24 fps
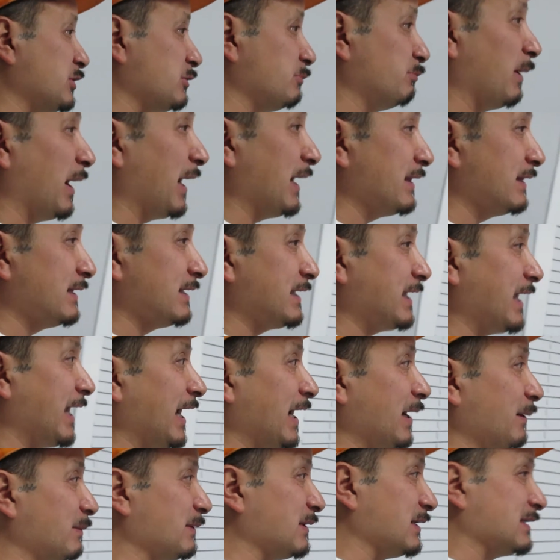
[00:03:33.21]
when you buy the
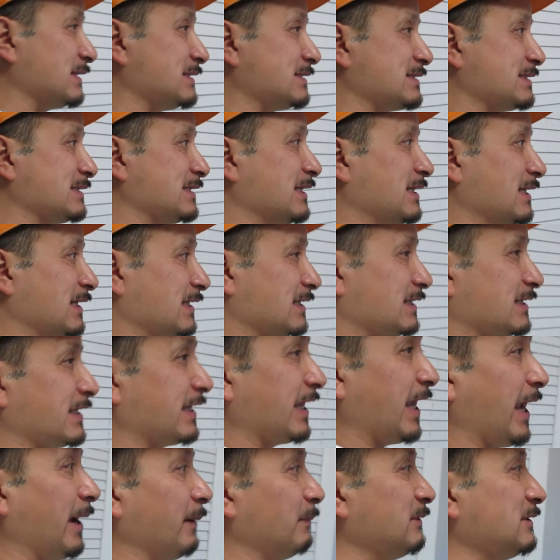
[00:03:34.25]
cabinets, the
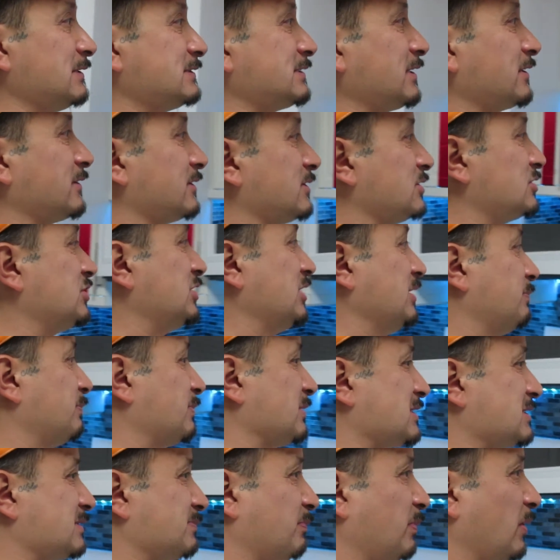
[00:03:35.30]
cabinets are the
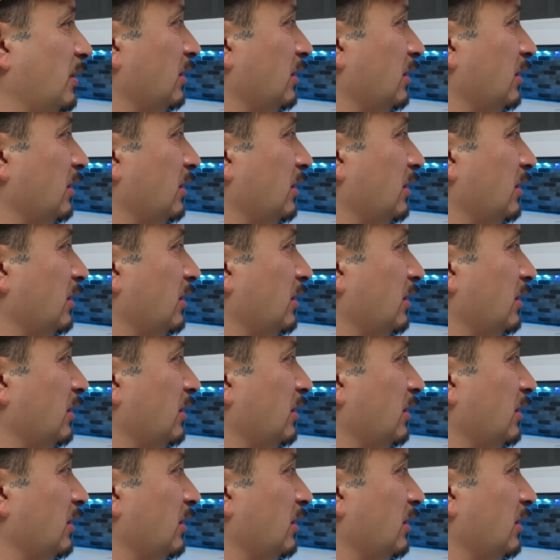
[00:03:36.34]
cheapest